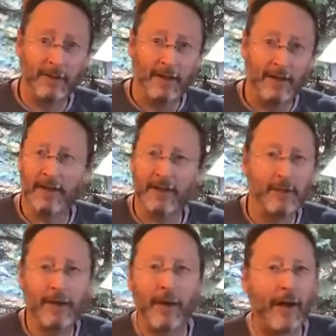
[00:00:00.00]
It's because we
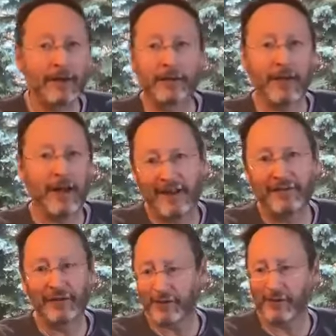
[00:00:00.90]
don't actually have
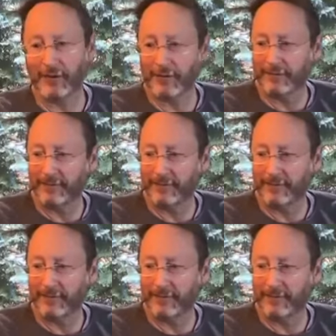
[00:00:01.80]
control,